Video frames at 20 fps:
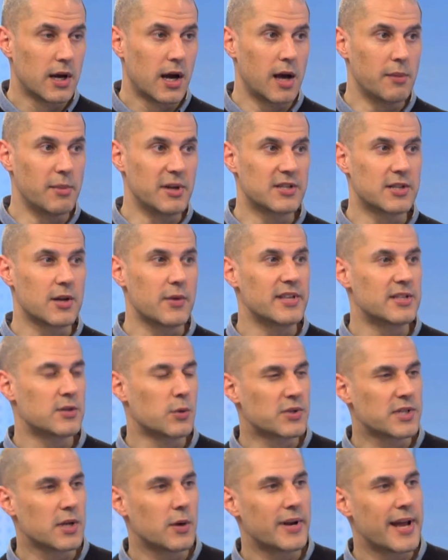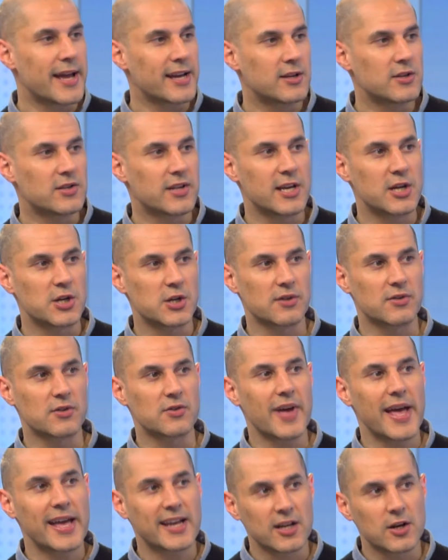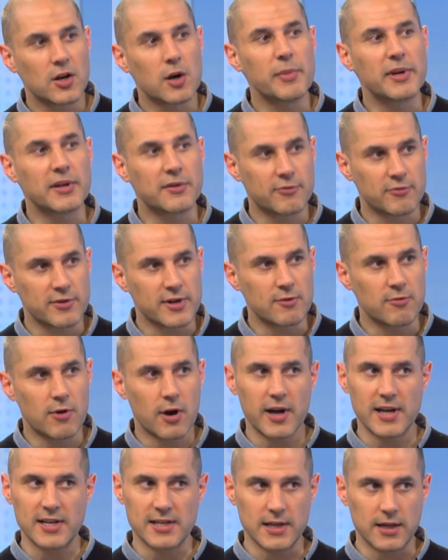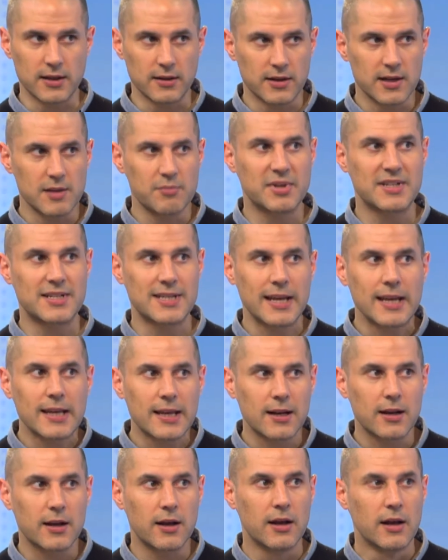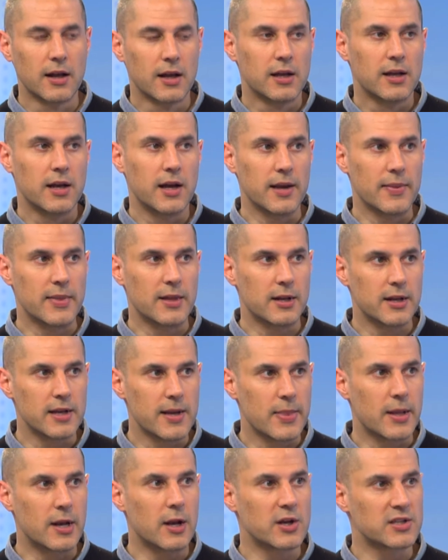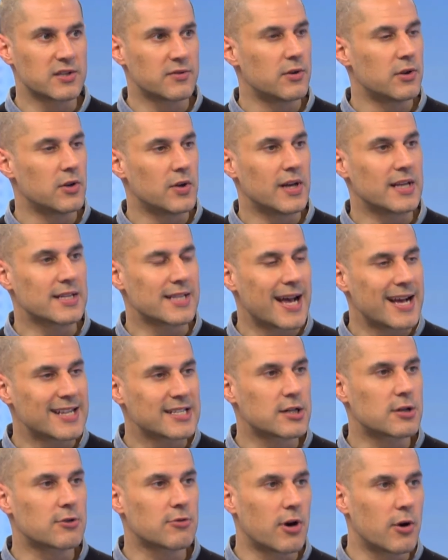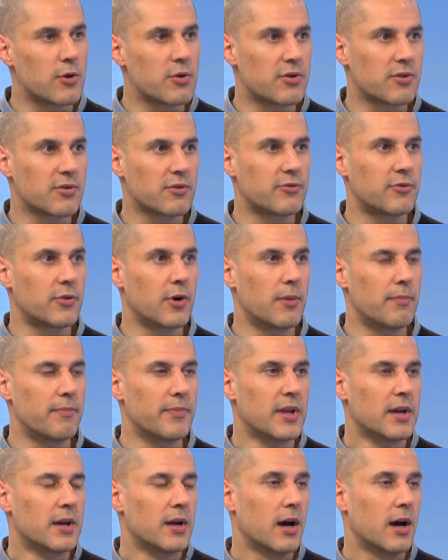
And so there's also an accusation of sort of economic free riding, that in particular in the last few years, as growth from